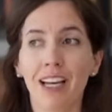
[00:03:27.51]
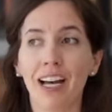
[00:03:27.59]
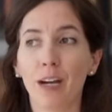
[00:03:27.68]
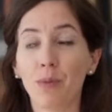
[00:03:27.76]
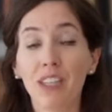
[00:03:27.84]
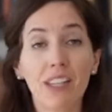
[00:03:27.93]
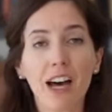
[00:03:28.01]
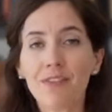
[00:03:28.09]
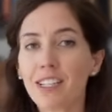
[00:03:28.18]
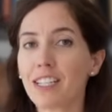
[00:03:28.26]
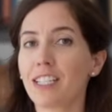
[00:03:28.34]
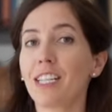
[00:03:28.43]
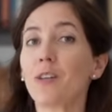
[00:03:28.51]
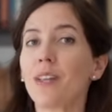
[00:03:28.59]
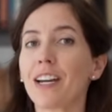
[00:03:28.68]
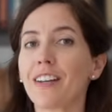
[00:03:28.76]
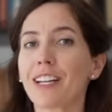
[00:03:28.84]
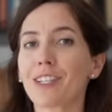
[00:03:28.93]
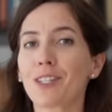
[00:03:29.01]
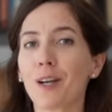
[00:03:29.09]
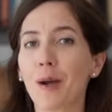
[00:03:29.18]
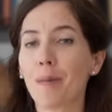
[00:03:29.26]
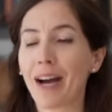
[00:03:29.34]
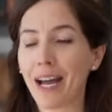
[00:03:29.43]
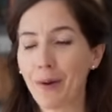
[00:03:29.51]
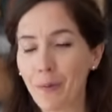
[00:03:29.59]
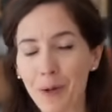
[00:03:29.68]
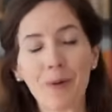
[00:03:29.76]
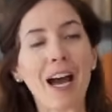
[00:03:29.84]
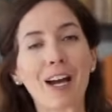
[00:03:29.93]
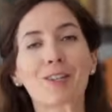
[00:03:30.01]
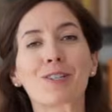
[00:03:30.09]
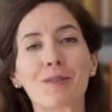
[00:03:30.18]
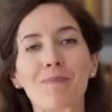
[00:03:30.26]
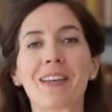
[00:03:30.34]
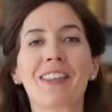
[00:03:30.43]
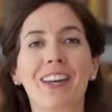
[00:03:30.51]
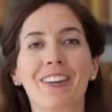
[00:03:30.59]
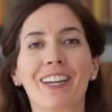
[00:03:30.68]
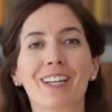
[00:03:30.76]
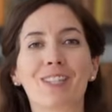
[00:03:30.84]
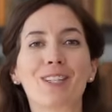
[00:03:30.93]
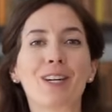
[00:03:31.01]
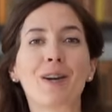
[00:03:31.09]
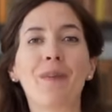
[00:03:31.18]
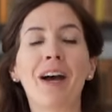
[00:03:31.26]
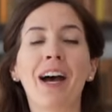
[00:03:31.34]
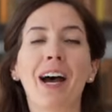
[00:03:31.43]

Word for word: I would love to see you there next term. I will actually be there next term.